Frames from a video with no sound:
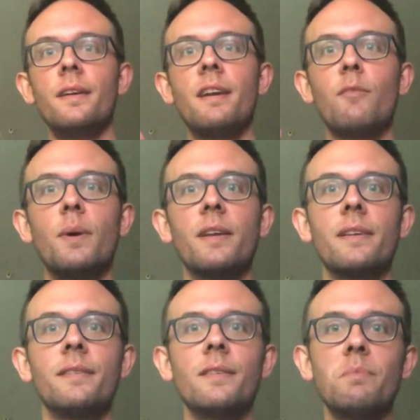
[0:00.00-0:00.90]
Hey
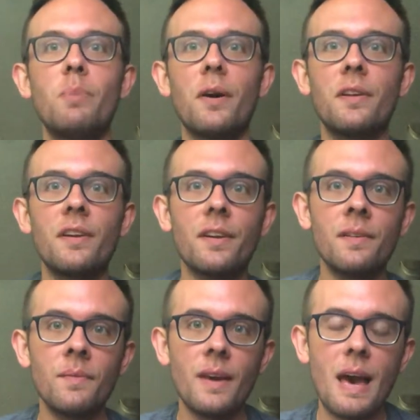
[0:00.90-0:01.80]
everybody, Bart
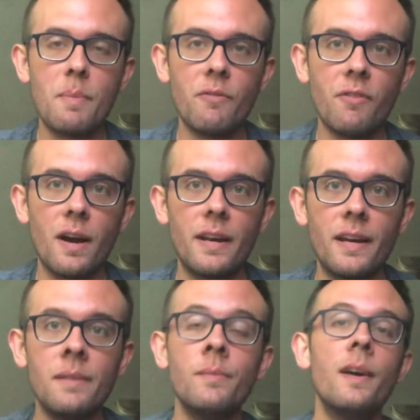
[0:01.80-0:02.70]
here. Happy
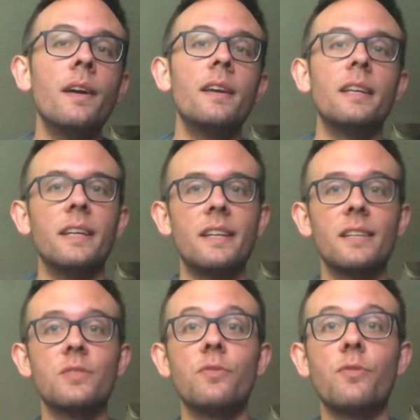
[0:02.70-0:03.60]
Friday. It
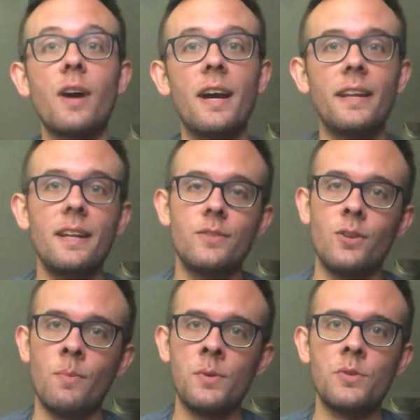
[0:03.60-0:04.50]
is Friday, it's
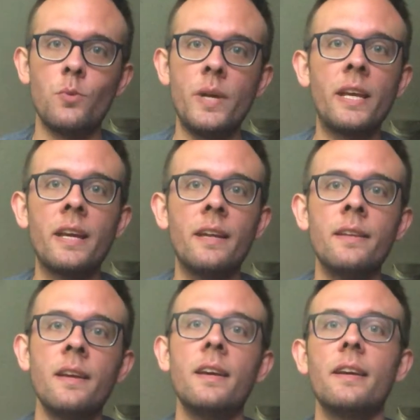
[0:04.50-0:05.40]
almost the weekend,
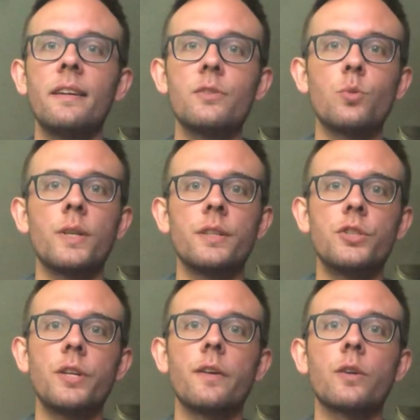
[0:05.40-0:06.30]
and I just wanted to
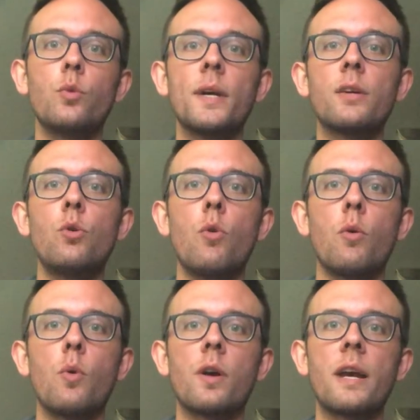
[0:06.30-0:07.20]
share a quick core
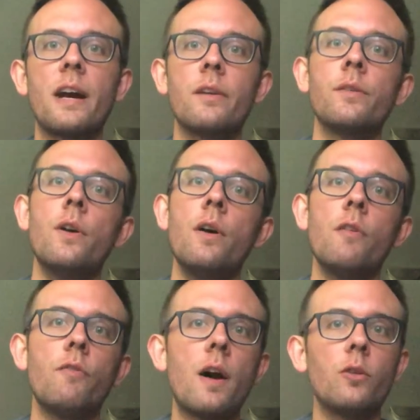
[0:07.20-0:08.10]
workout
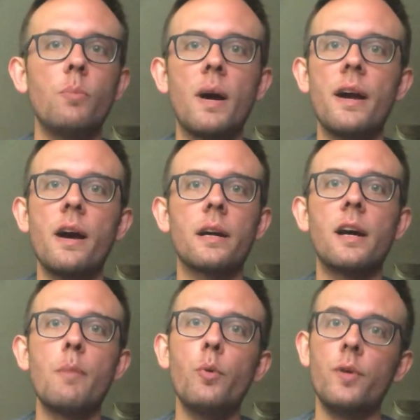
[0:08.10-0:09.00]
followed by a
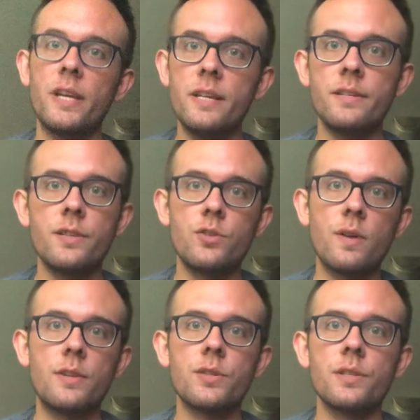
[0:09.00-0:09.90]
couple easy
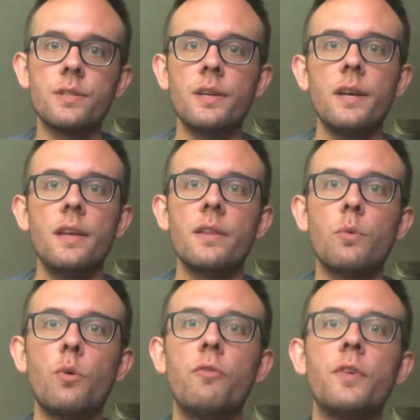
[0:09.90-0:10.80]
stretches that
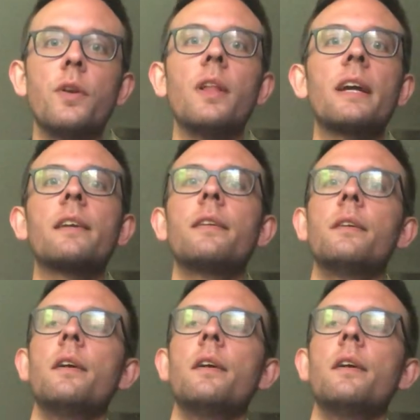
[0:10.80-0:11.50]
will feel like